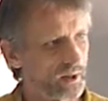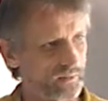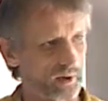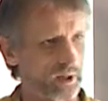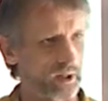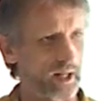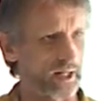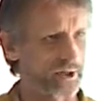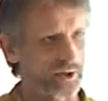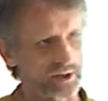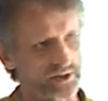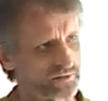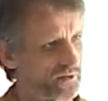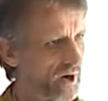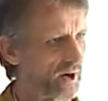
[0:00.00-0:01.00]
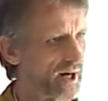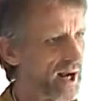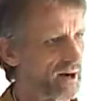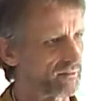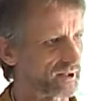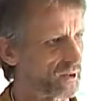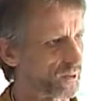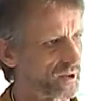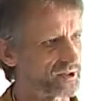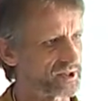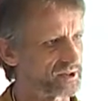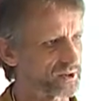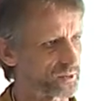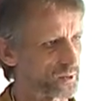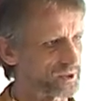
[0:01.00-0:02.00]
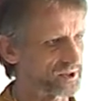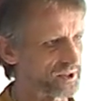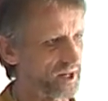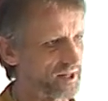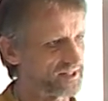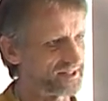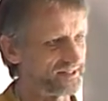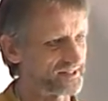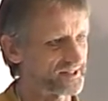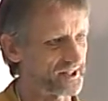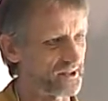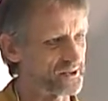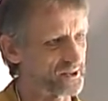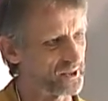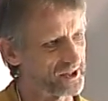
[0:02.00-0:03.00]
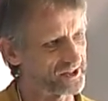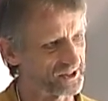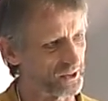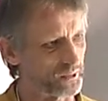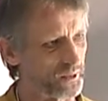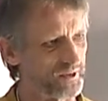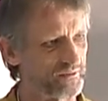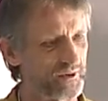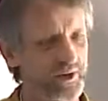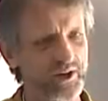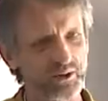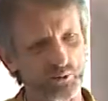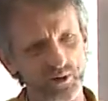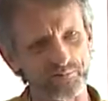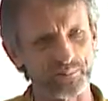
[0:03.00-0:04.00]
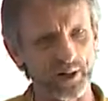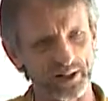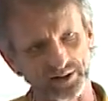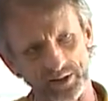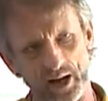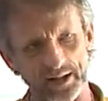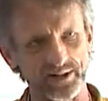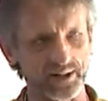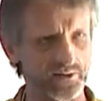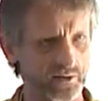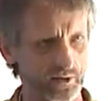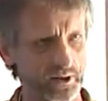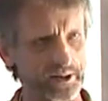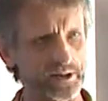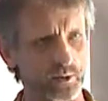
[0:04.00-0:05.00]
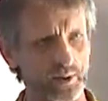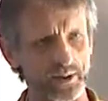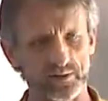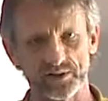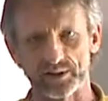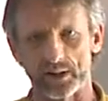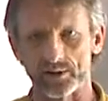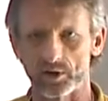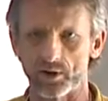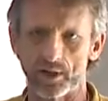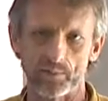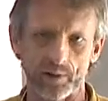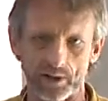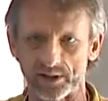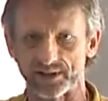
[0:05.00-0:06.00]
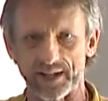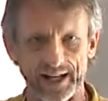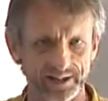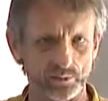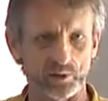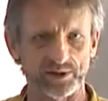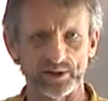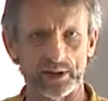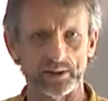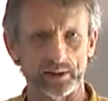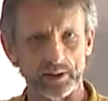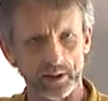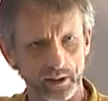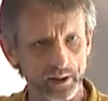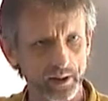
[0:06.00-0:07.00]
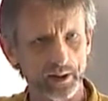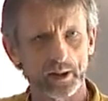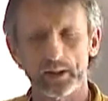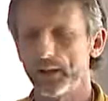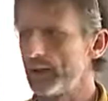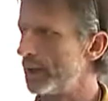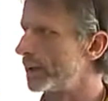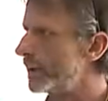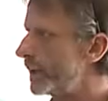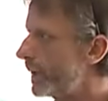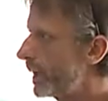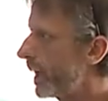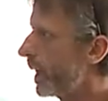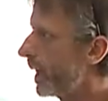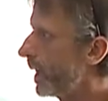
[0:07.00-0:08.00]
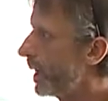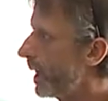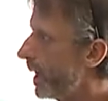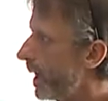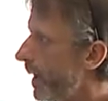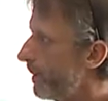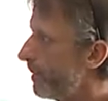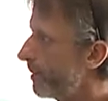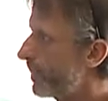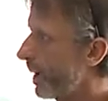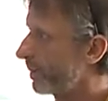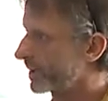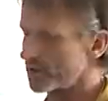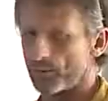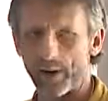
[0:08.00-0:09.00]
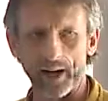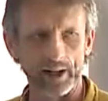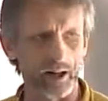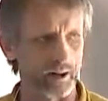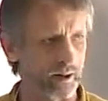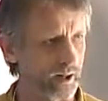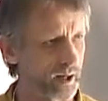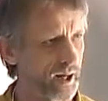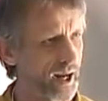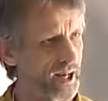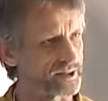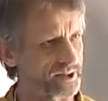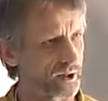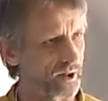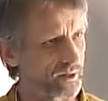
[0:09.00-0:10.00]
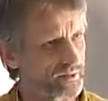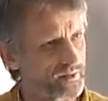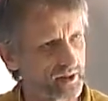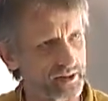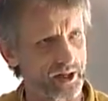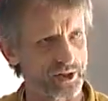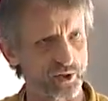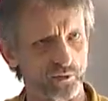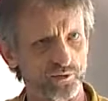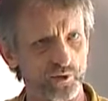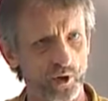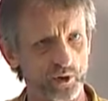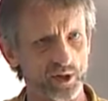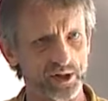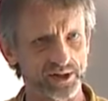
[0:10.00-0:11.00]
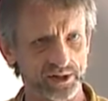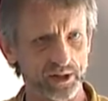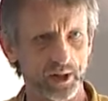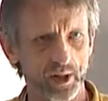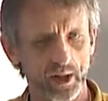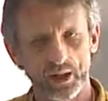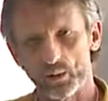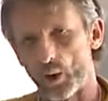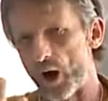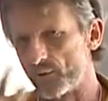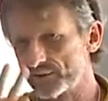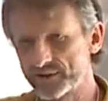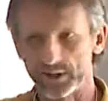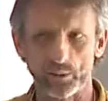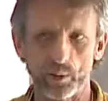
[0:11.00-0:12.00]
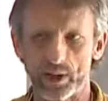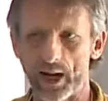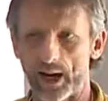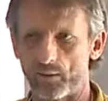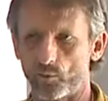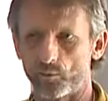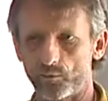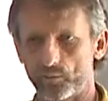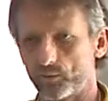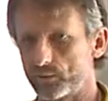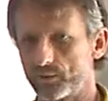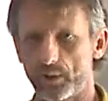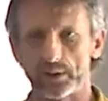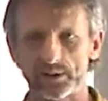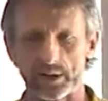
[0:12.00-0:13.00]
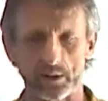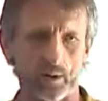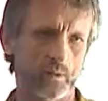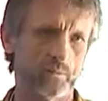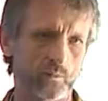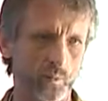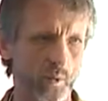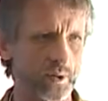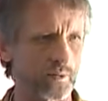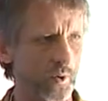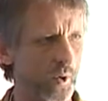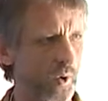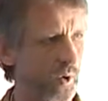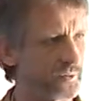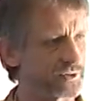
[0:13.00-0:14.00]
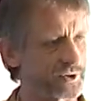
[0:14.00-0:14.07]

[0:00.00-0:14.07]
the collection is very heavily oriented towards the 19th century, so we've, we've picked 19th, early 20th century because that's what's in the in the uh, um, public domain area as our initial focus. Obviously, we can't deal with all